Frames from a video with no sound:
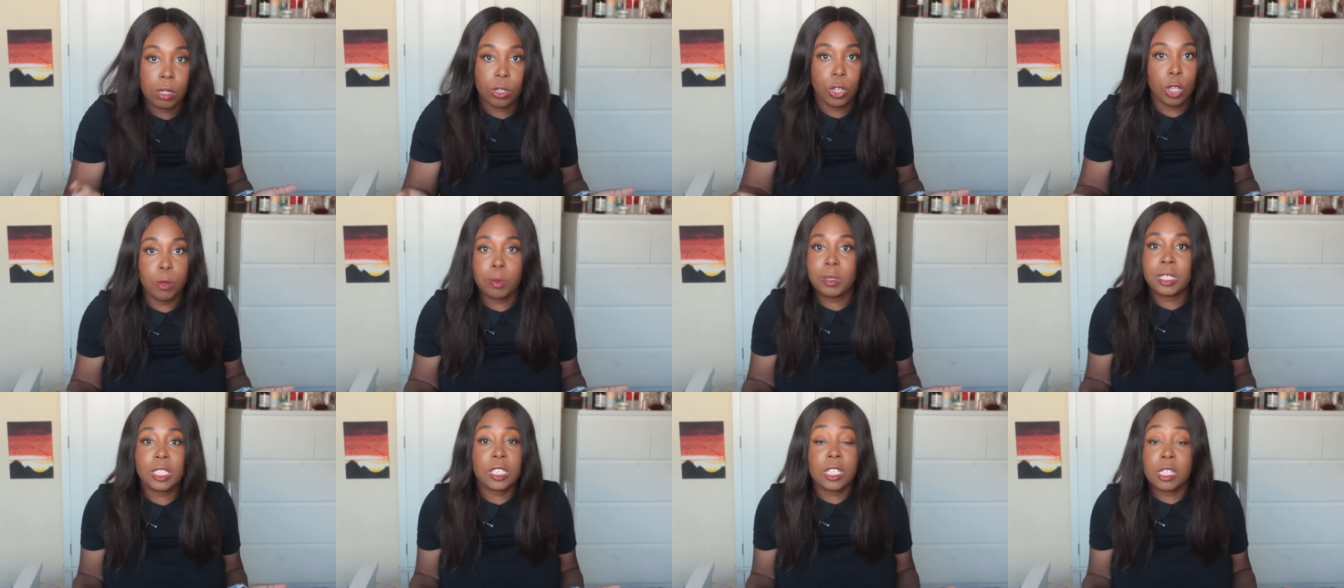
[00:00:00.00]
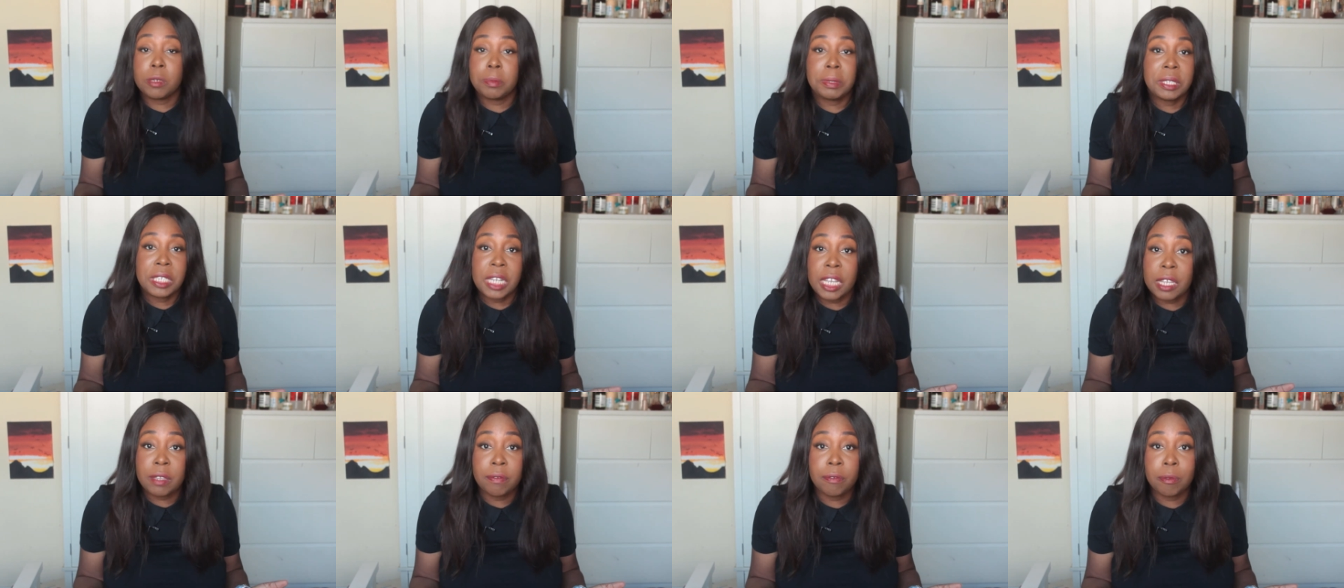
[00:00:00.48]
Nobody's going to be
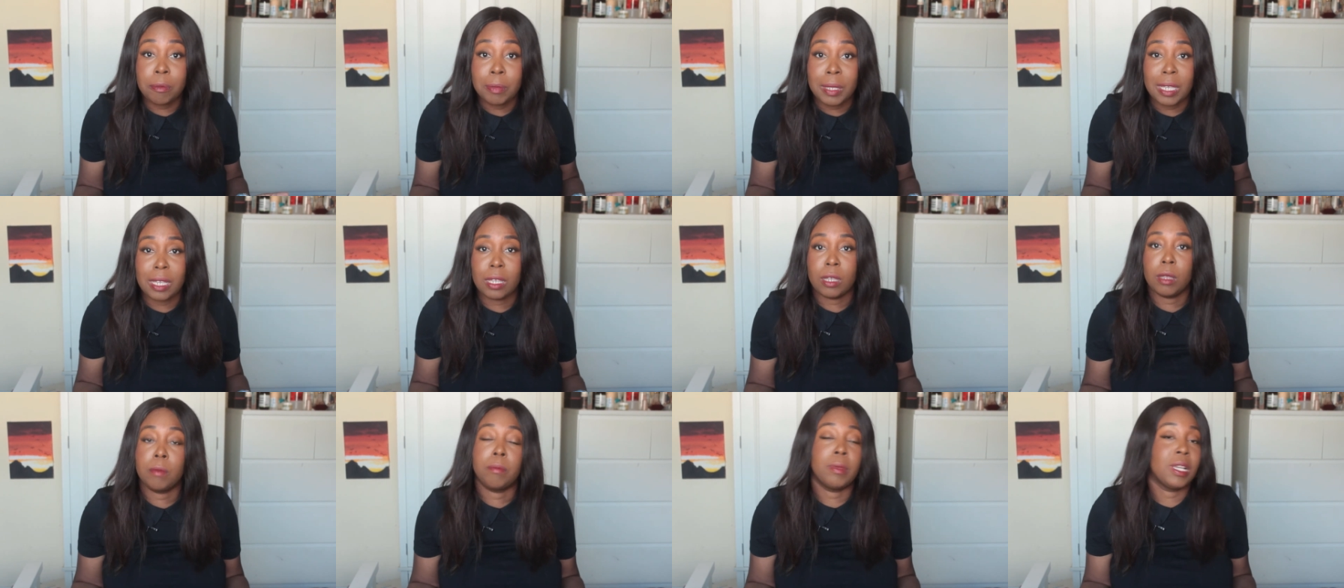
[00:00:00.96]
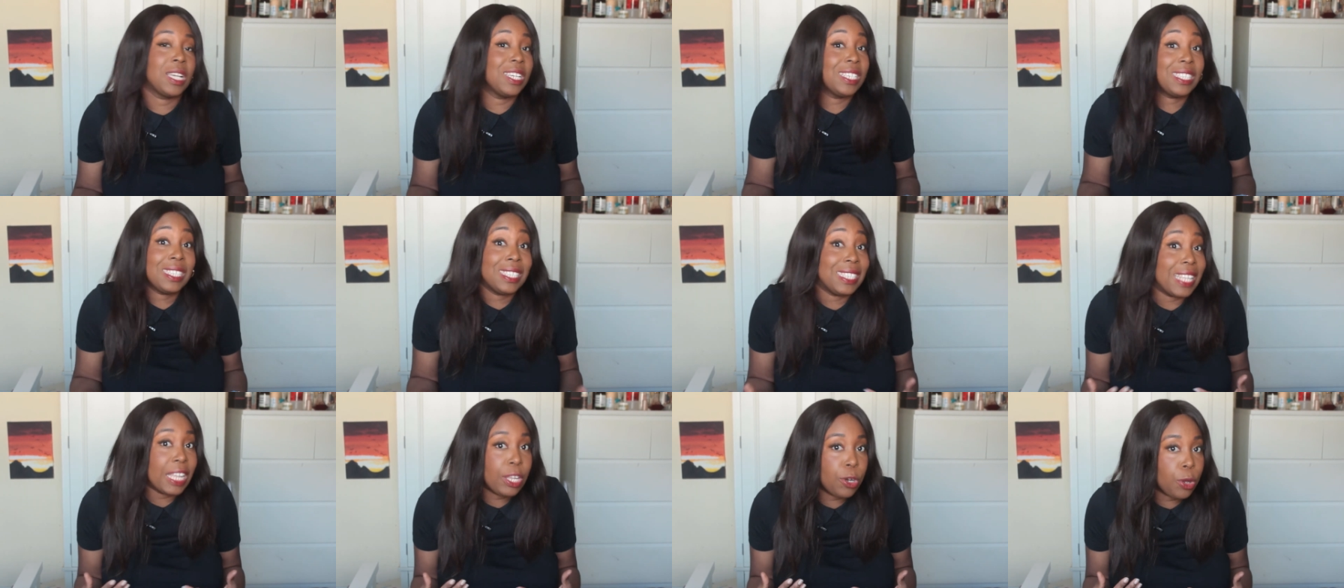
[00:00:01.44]
checking for me because
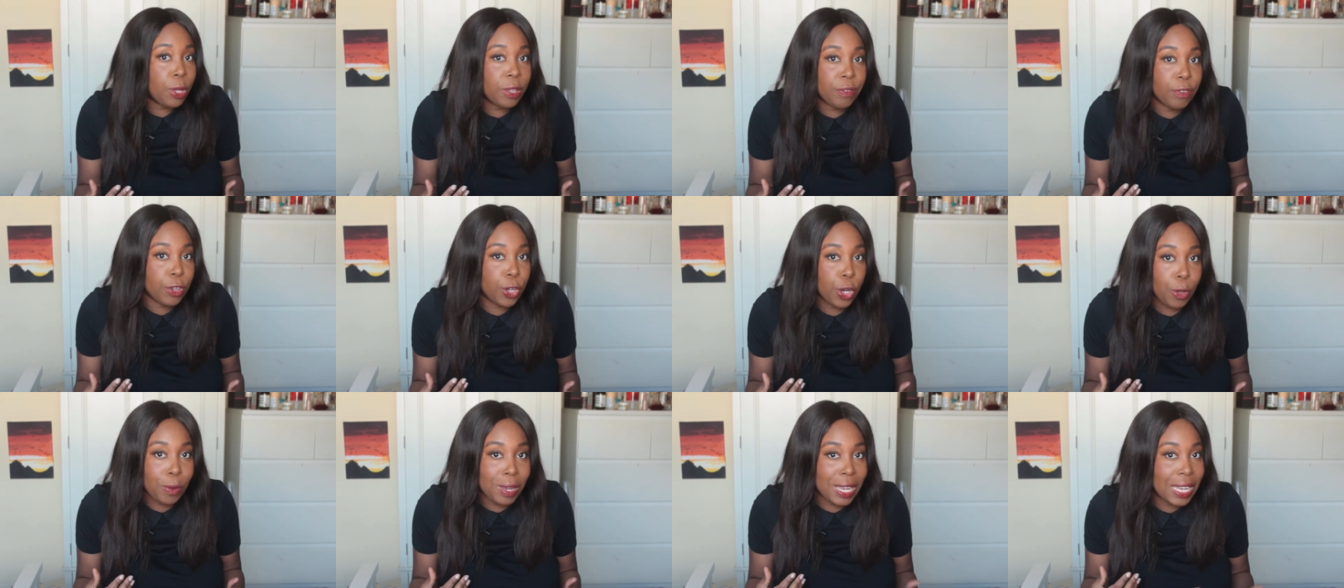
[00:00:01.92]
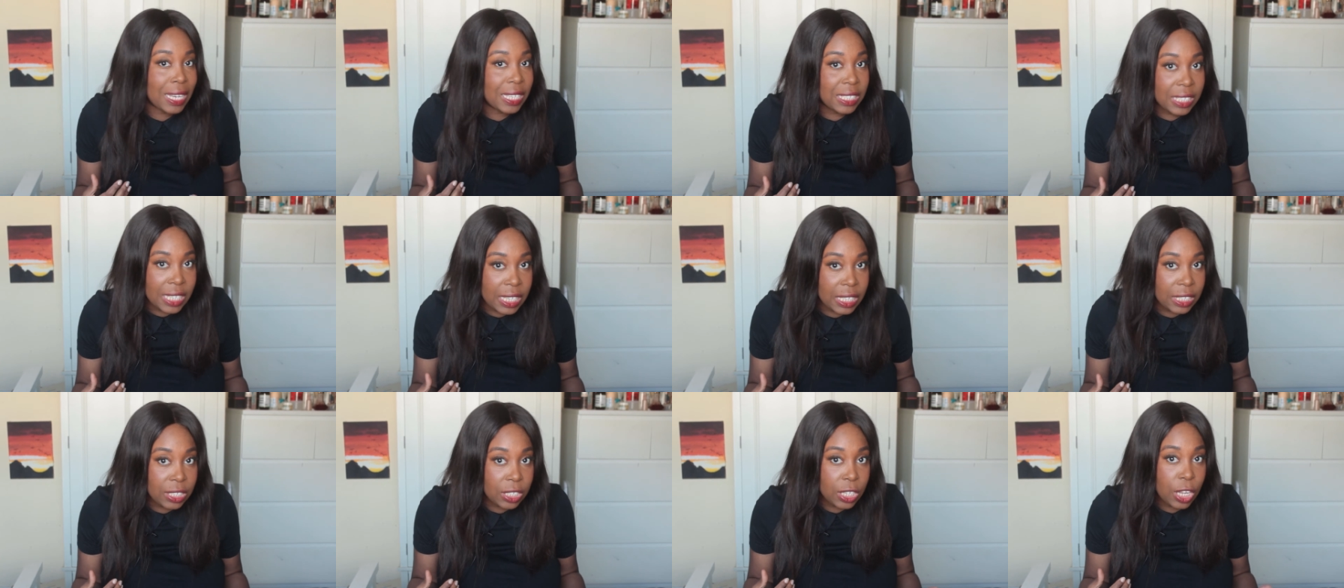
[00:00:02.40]
they don't even know I
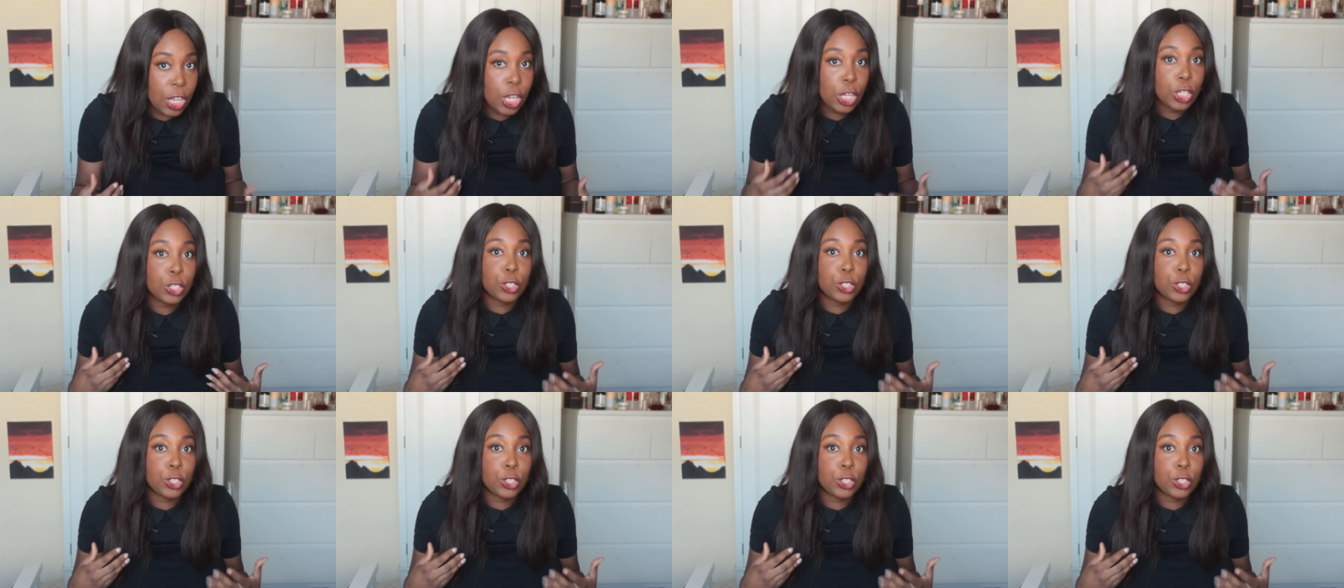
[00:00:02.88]
exist.